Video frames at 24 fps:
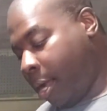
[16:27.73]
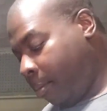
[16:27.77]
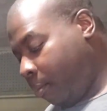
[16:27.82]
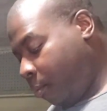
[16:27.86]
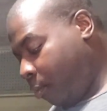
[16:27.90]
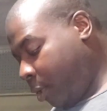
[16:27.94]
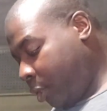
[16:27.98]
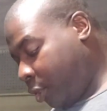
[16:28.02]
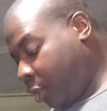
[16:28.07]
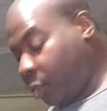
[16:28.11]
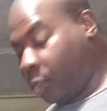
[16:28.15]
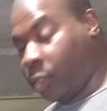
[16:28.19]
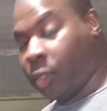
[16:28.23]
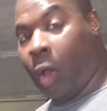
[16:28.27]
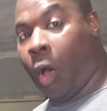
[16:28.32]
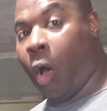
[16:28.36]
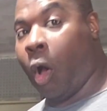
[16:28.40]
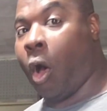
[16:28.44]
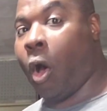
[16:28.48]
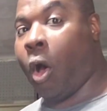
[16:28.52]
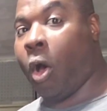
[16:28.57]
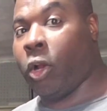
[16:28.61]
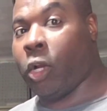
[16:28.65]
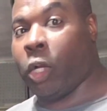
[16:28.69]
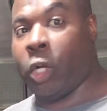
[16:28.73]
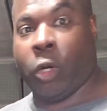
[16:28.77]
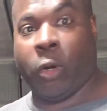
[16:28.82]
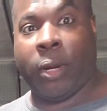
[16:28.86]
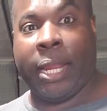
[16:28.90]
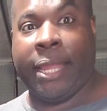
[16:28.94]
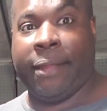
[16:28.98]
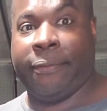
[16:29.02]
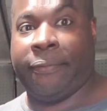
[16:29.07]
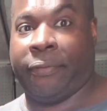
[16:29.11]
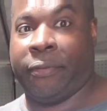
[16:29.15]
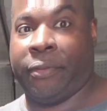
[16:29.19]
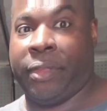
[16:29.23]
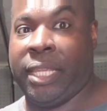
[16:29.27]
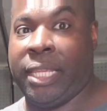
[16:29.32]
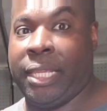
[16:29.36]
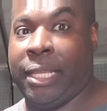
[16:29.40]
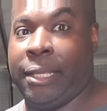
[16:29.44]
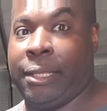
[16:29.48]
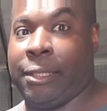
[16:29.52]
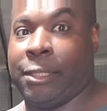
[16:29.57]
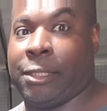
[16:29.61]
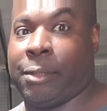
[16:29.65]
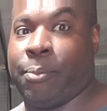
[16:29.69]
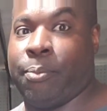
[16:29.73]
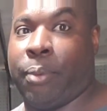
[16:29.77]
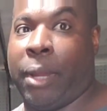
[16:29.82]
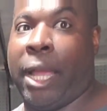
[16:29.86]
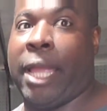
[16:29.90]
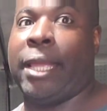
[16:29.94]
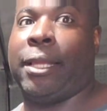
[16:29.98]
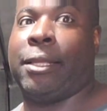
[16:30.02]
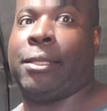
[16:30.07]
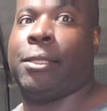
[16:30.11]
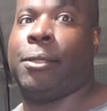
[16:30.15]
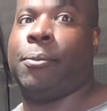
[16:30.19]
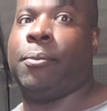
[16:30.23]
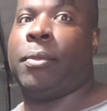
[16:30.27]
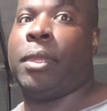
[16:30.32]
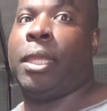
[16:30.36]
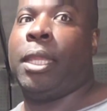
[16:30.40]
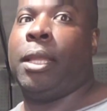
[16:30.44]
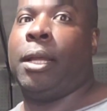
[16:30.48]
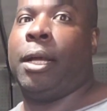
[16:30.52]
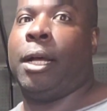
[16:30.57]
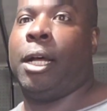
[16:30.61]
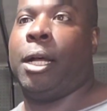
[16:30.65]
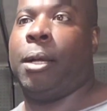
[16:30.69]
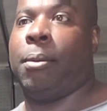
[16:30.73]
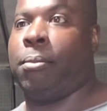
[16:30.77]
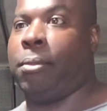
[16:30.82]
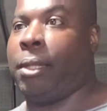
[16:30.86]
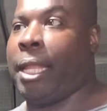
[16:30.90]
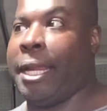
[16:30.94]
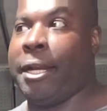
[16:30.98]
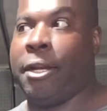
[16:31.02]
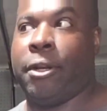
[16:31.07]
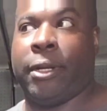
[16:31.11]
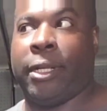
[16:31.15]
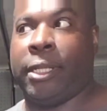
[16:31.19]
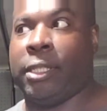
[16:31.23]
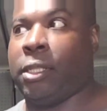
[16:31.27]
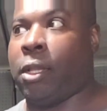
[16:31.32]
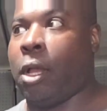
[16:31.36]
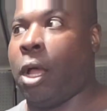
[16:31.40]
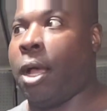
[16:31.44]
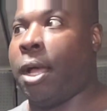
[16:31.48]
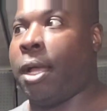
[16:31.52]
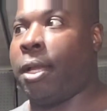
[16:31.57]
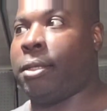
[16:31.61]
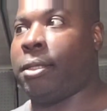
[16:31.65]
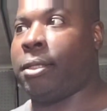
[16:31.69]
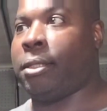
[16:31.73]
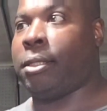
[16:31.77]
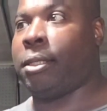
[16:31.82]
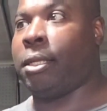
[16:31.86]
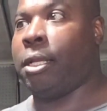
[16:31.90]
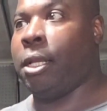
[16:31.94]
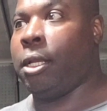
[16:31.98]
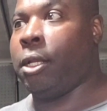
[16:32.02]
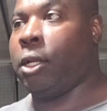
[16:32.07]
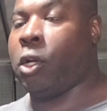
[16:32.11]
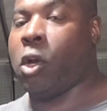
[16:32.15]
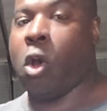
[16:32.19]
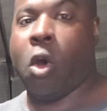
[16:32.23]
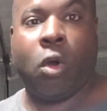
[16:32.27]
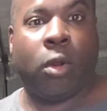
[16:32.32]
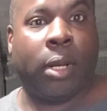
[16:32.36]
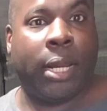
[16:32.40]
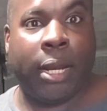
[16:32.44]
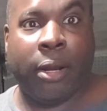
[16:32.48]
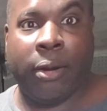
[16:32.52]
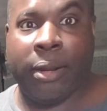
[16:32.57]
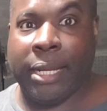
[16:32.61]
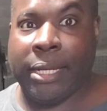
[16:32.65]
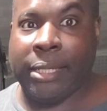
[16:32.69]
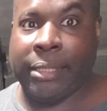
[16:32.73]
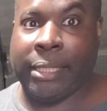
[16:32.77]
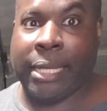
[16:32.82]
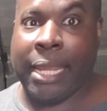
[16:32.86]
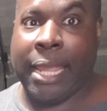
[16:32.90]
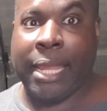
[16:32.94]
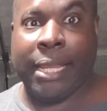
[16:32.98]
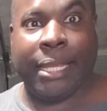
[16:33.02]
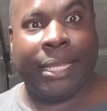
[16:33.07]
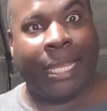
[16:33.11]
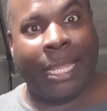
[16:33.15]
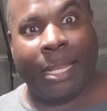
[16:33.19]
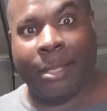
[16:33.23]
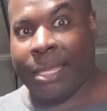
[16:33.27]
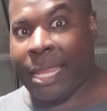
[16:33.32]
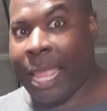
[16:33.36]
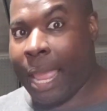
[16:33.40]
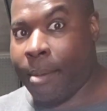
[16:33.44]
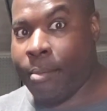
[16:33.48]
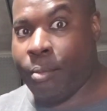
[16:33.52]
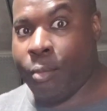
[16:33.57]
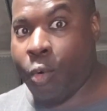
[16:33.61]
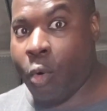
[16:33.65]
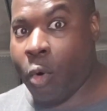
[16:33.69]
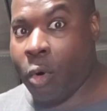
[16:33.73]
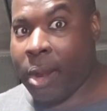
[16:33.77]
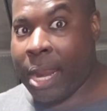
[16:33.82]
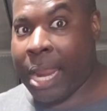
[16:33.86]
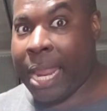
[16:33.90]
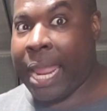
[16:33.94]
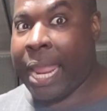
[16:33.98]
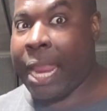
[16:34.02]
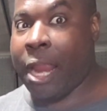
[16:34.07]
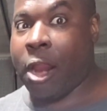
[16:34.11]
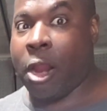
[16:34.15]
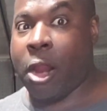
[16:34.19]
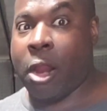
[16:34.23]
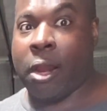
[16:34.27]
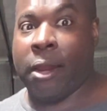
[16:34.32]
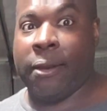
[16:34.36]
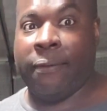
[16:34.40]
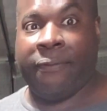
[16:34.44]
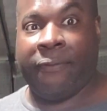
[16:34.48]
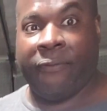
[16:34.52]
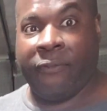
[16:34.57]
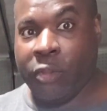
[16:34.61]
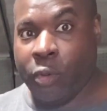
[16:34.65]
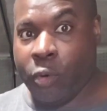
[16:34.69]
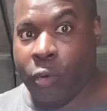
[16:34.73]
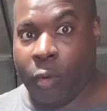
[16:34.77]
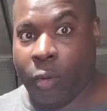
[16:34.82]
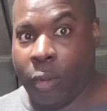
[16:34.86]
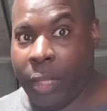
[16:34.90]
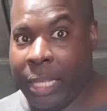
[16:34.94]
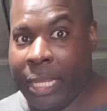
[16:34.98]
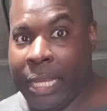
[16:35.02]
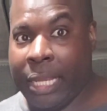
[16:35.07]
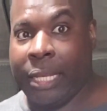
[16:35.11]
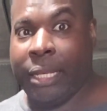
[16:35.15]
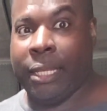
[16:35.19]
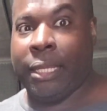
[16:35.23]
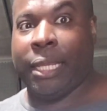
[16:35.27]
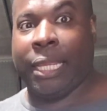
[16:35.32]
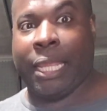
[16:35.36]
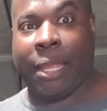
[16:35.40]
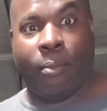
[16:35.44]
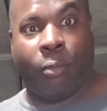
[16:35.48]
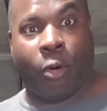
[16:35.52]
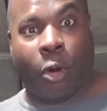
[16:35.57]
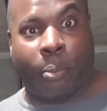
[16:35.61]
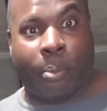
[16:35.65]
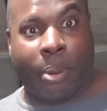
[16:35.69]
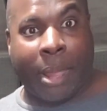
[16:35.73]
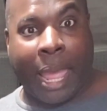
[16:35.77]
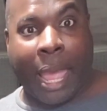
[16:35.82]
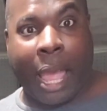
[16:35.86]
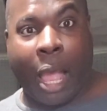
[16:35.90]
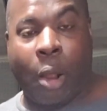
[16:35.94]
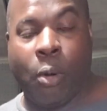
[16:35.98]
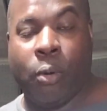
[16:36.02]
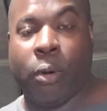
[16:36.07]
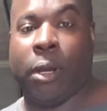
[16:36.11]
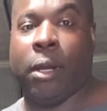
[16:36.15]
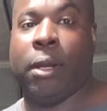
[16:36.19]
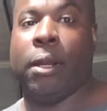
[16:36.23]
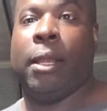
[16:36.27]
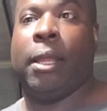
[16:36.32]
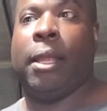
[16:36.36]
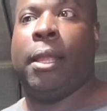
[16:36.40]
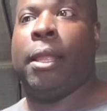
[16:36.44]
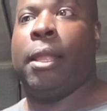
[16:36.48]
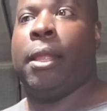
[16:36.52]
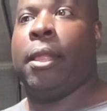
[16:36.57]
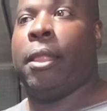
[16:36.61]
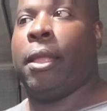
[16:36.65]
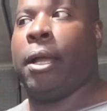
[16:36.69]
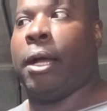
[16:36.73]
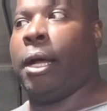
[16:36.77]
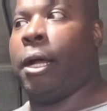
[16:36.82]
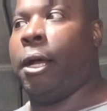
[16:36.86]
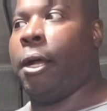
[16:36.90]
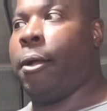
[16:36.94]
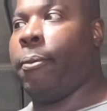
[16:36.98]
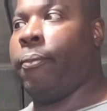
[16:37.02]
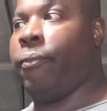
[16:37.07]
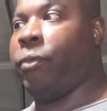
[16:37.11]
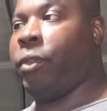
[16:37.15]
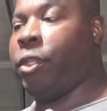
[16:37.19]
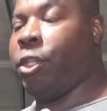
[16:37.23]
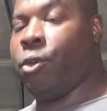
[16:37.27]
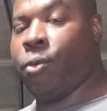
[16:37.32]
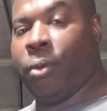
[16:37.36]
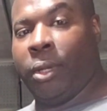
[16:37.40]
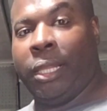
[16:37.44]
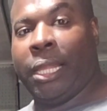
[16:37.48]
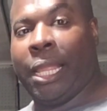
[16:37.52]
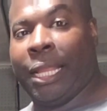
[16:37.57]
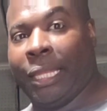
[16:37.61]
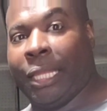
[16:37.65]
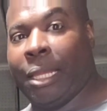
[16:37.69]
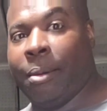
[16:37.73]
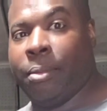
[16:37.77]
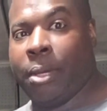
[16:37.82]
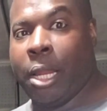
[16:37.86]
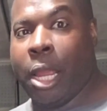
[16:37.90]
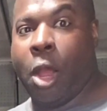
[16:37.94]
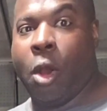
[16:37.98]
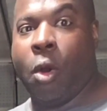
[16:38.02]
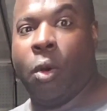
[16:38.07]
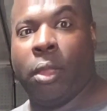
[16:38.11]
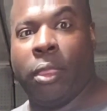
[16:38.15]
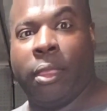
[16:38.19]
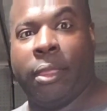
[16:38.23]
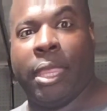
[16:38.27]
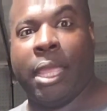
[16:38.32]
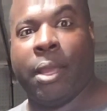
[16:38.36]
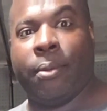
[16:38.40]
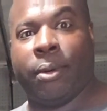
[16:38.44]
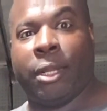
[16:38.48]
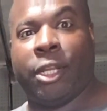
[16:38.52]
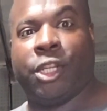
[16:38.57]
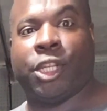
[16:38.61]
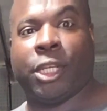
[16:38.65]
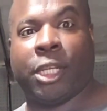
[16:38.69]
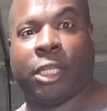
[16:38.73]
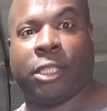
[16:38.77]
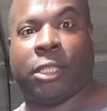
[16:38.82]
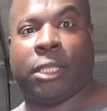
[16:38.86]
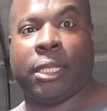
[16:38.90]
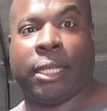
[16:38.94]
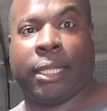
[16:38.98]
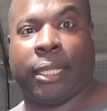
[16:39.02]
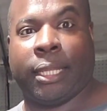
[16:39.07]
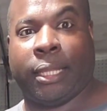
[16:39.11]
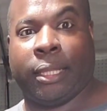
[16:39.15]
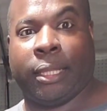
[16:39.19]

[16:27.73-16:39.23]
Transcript: which is all great for these bikes. Lighter exhaust, cold air intake, getting that more air and fuel in to get more power. You would let them know, and then they would adjust the